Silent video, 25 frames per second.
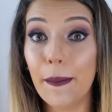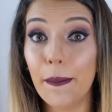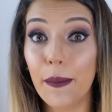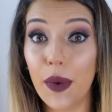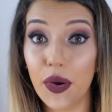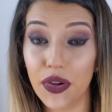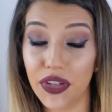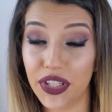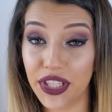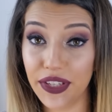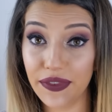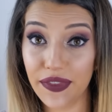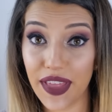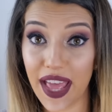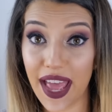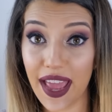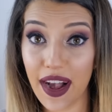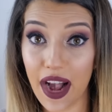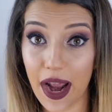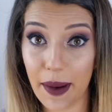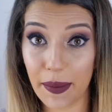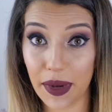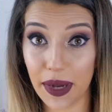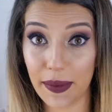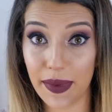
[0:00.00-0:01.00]
Most of that,
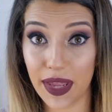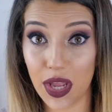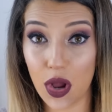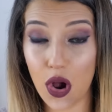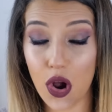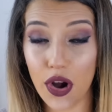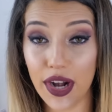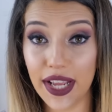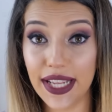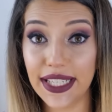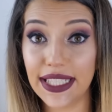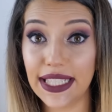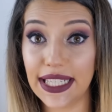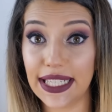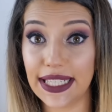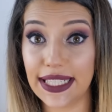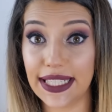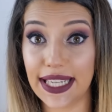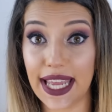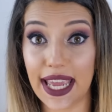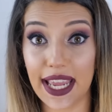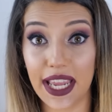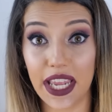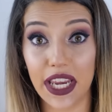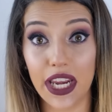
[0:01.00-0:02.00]
I'm gonna be honest, is
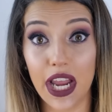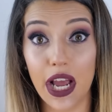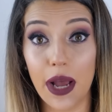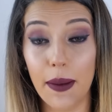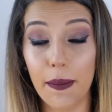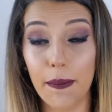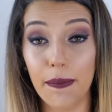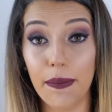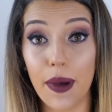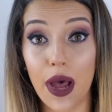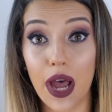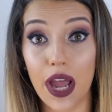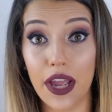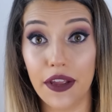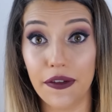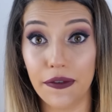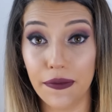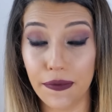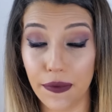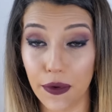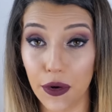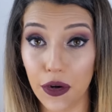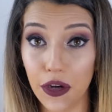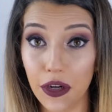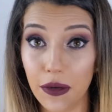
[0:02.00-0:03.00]
taken up by
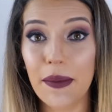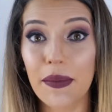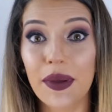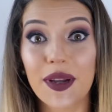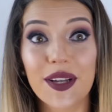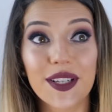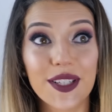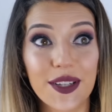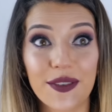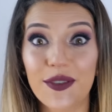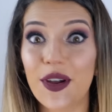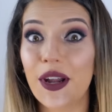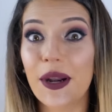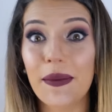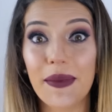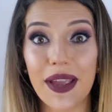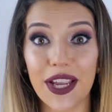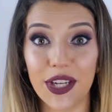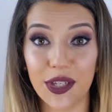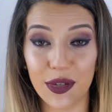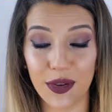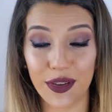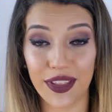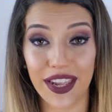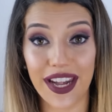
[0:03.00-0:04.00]
food because you've gotta
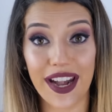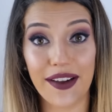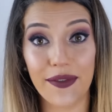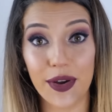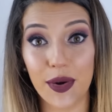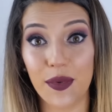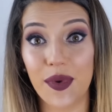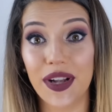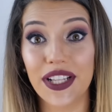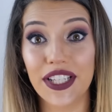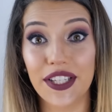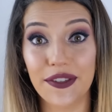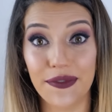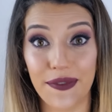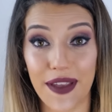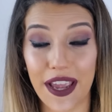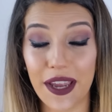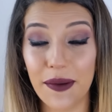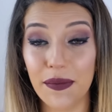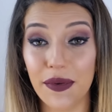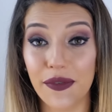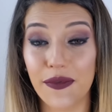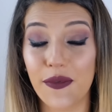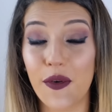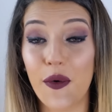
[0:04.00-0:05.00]
make sure that everyone's
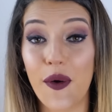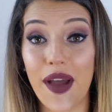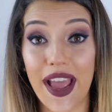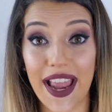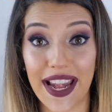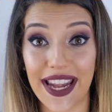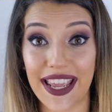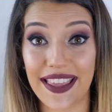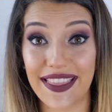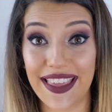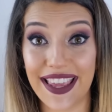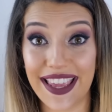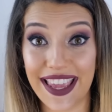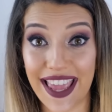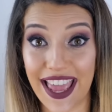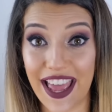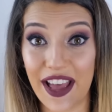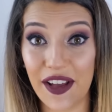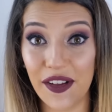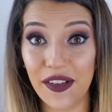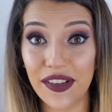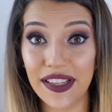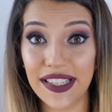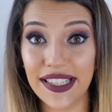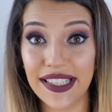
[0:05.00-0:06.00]
fed before anything
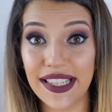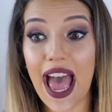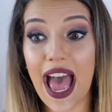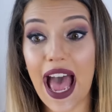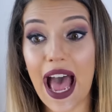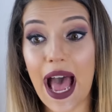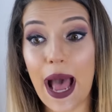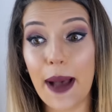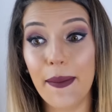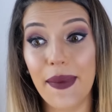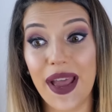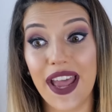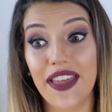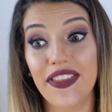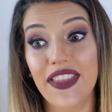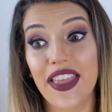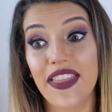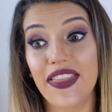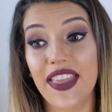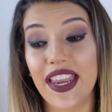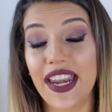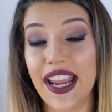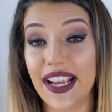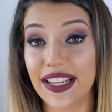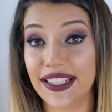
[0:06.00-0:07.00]
else. And
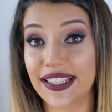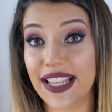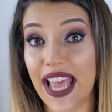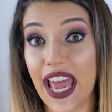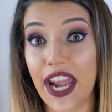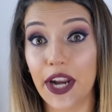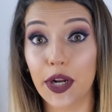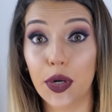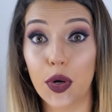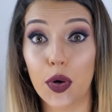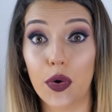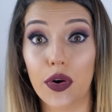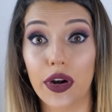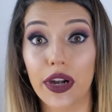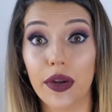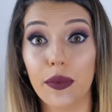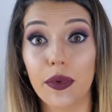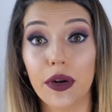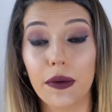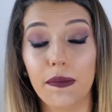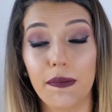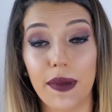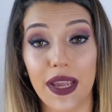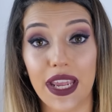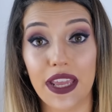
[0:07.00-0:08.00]
then the next category
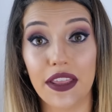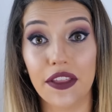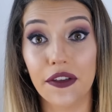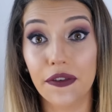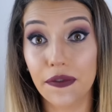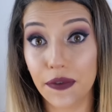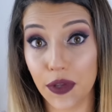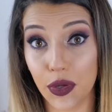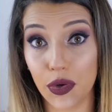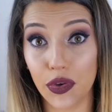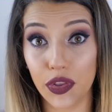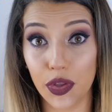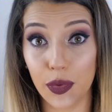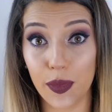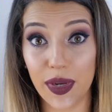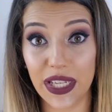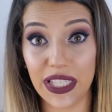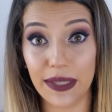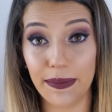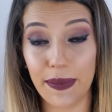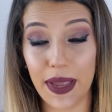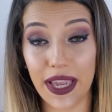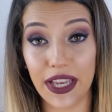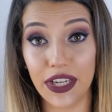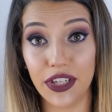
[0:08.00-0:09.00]
would be the fuel that we
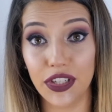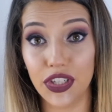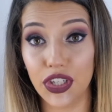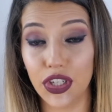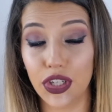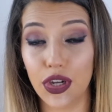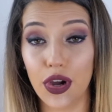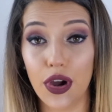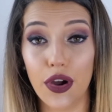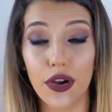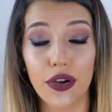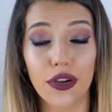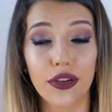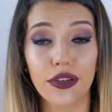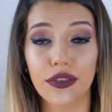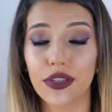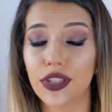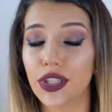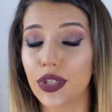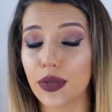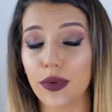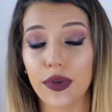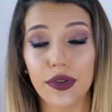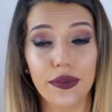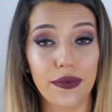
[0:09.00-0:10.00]
spend to go
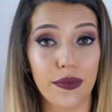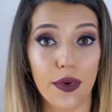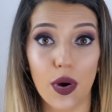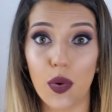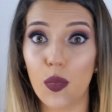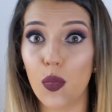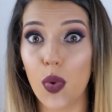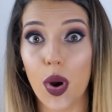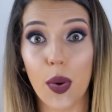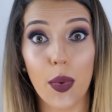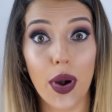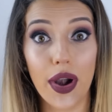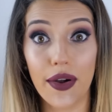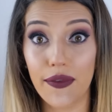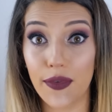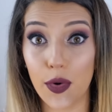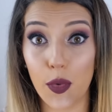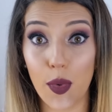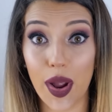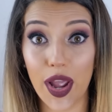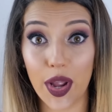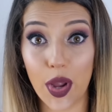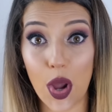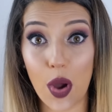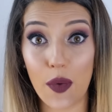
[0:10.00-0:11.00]
to and from wherever
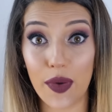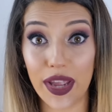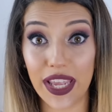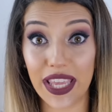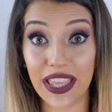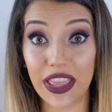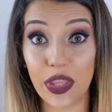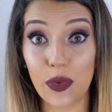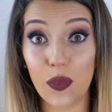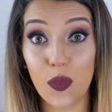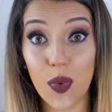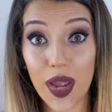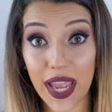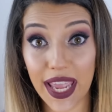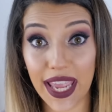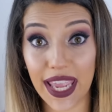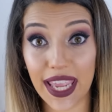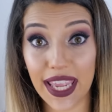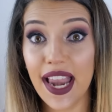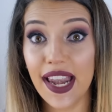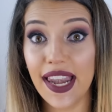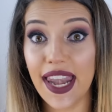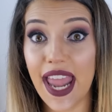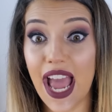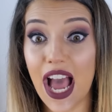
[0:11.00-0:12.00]
we're going in the
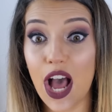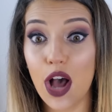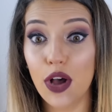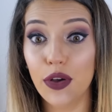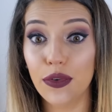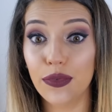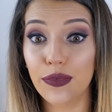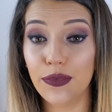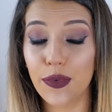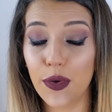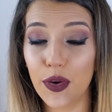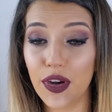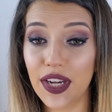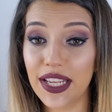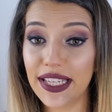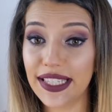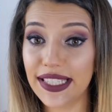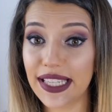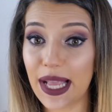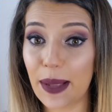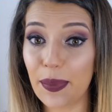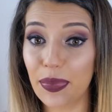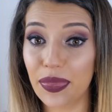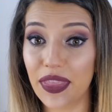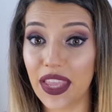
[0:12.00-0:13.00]
week. Now, food is
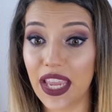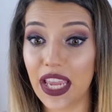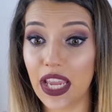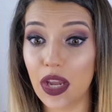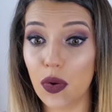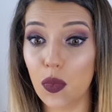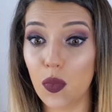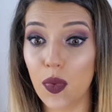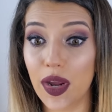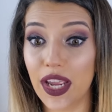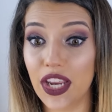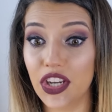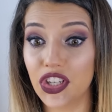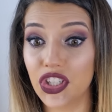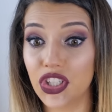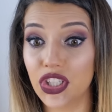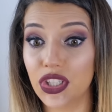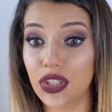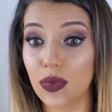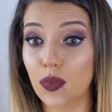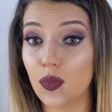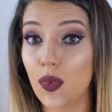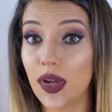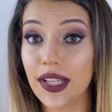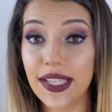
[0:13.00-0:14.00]
something
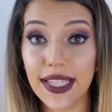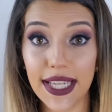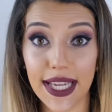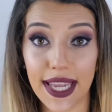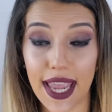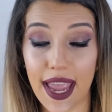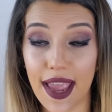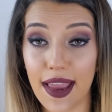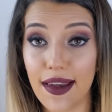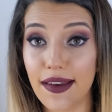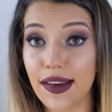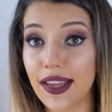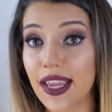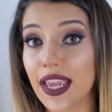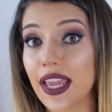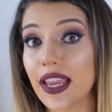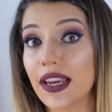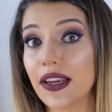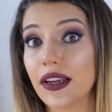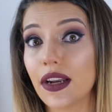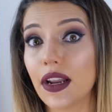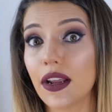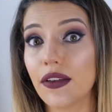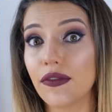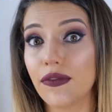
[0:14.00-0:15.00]
which, once again,
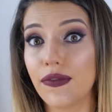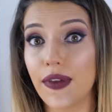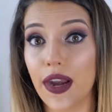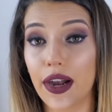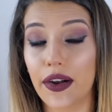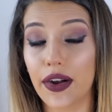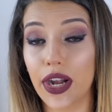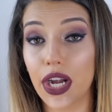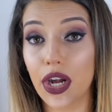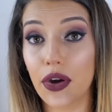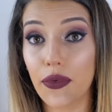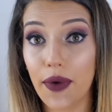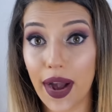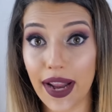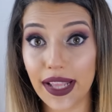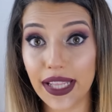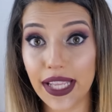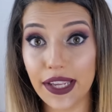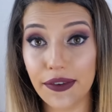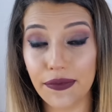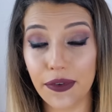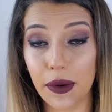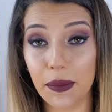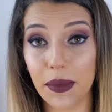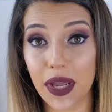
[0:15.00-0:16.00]
can vary
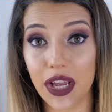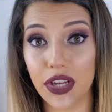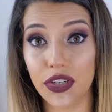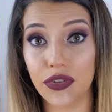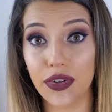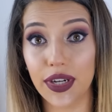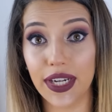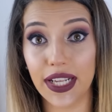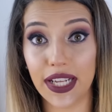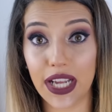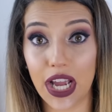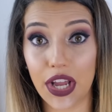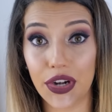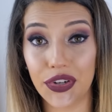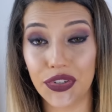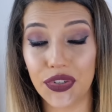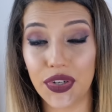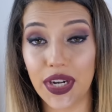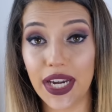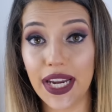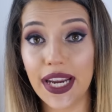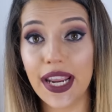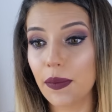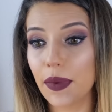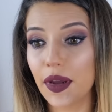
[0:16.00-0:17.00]
greatly from country to
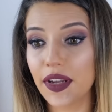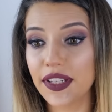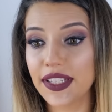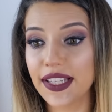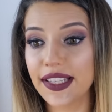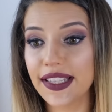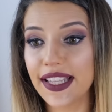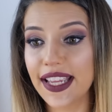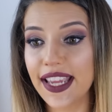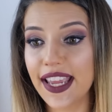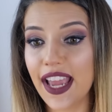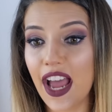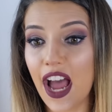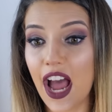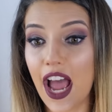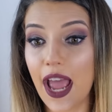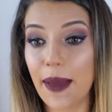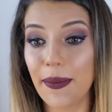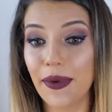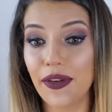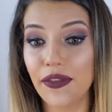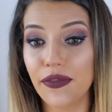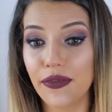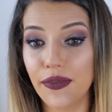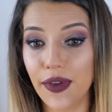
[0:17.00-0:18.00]
country. Personally,
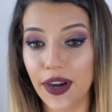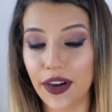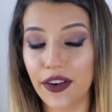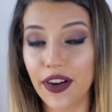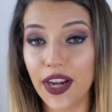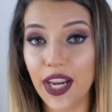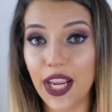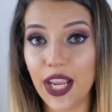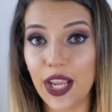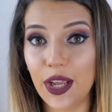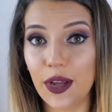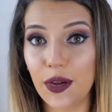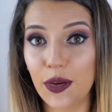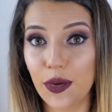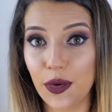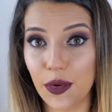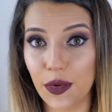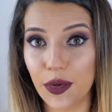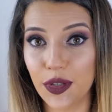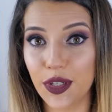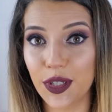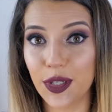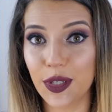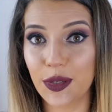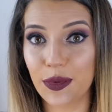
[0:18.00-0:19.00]
I'm a very
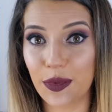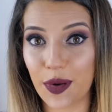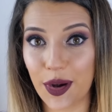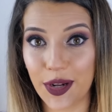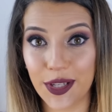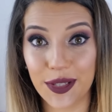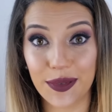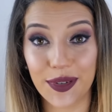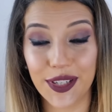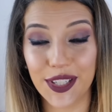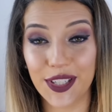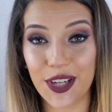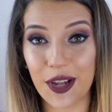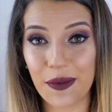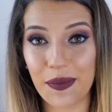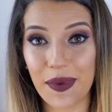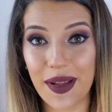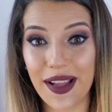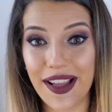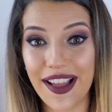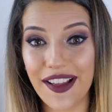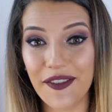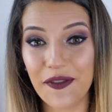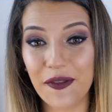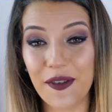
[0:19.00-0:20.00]
good grocery
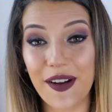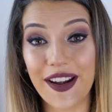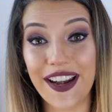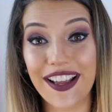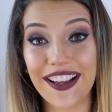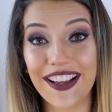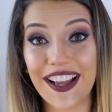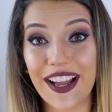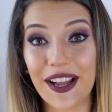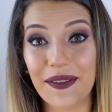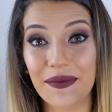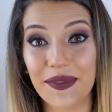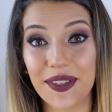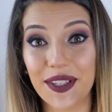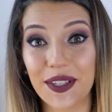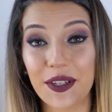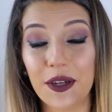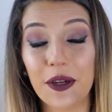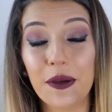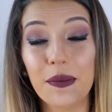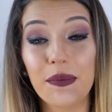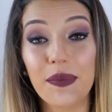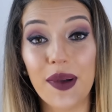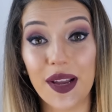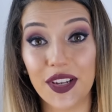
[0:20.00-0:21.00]
shopper when it comes
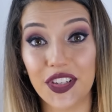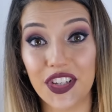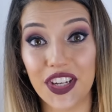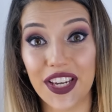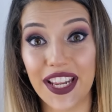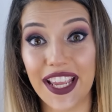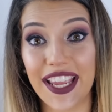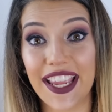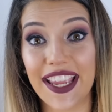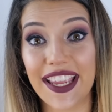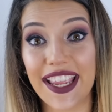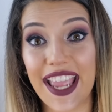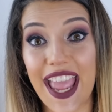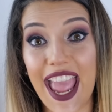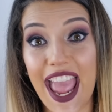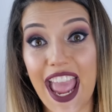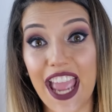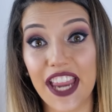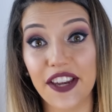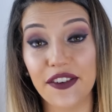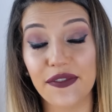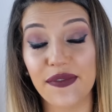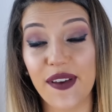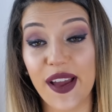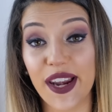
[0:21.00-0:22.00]
to budgeting
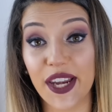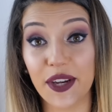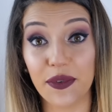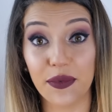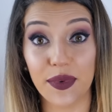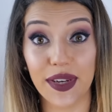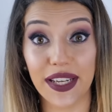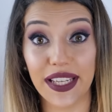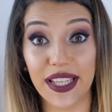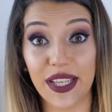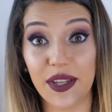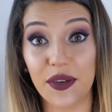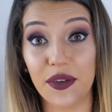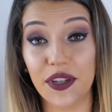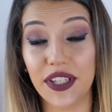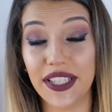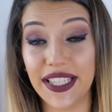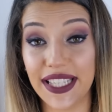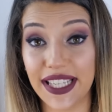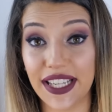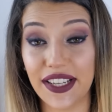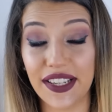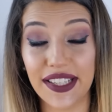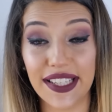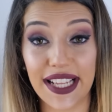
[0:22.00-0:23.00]
and finding really good
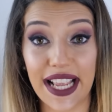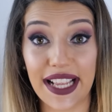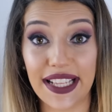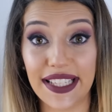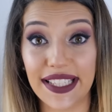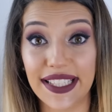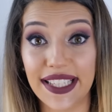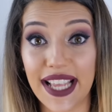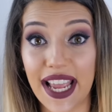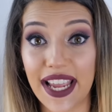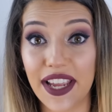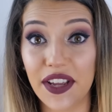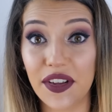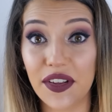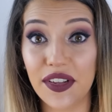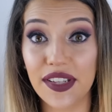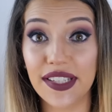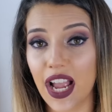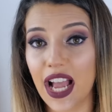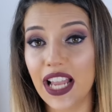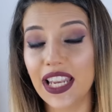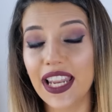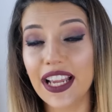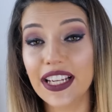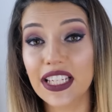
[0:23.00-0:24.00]
deals and
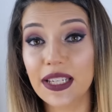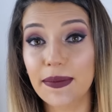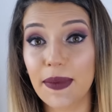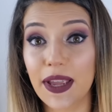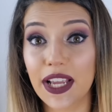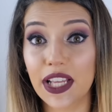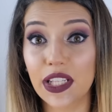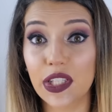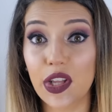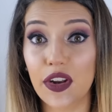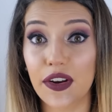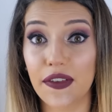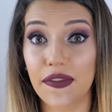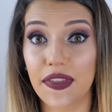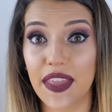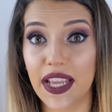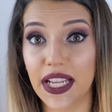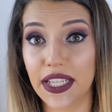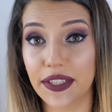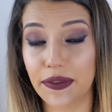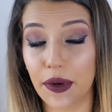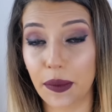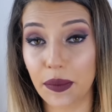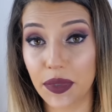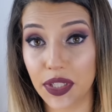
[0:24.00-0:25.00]
sales. I like to make a lot of
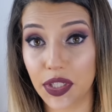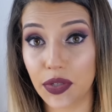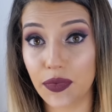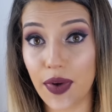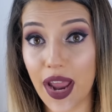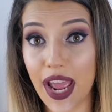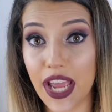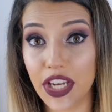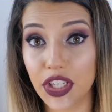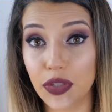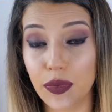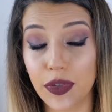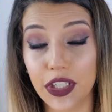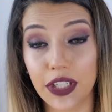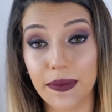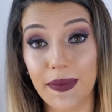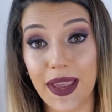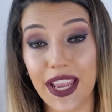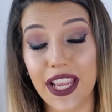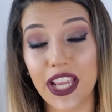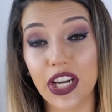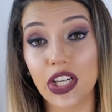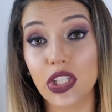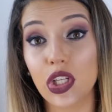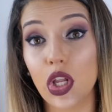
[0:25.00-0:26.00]
things from scratch, which
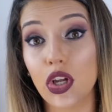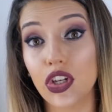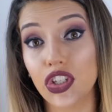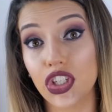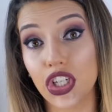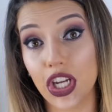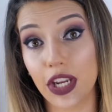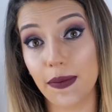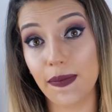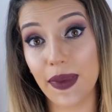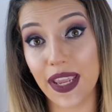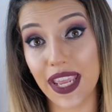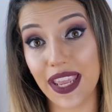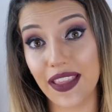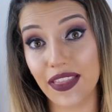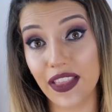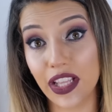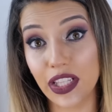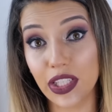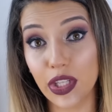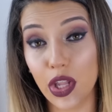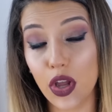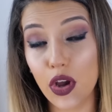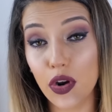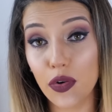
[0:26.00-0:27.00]
make it a lot cheaper in
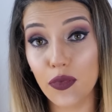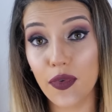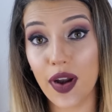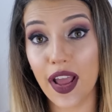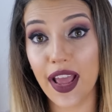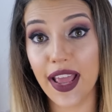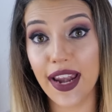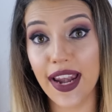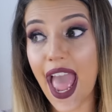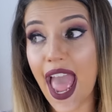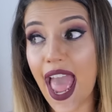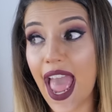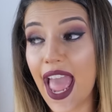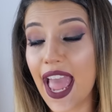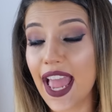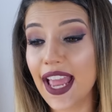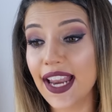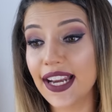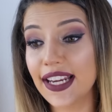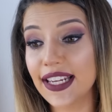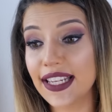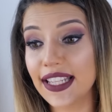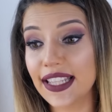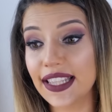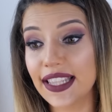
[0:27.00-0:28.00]
the long run.
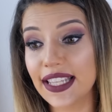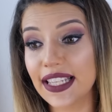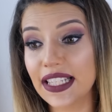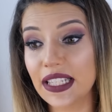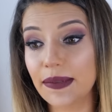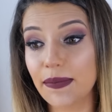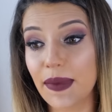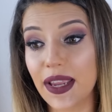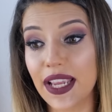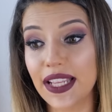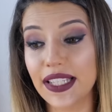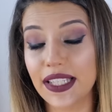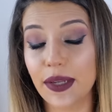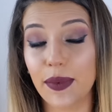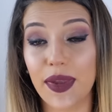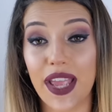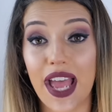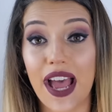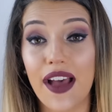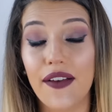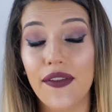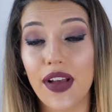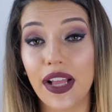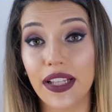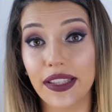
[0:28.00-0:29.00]
And this means that we
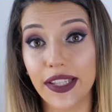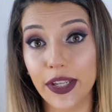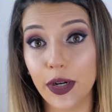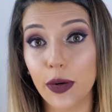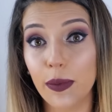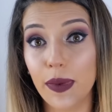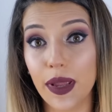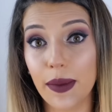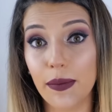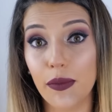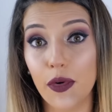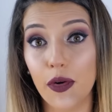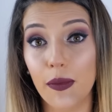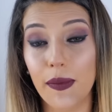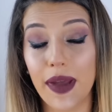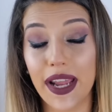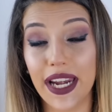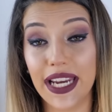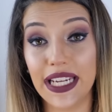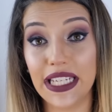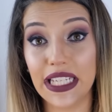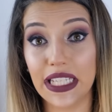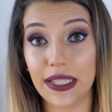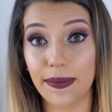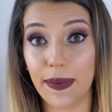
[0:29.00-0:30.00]
have a little bit more
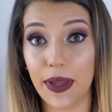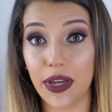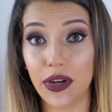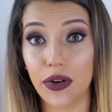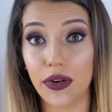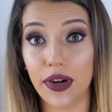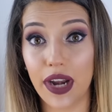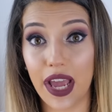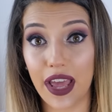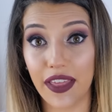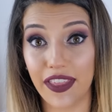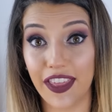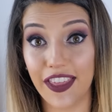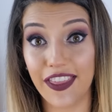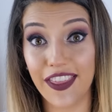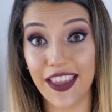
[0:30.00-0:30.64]
money to spend on other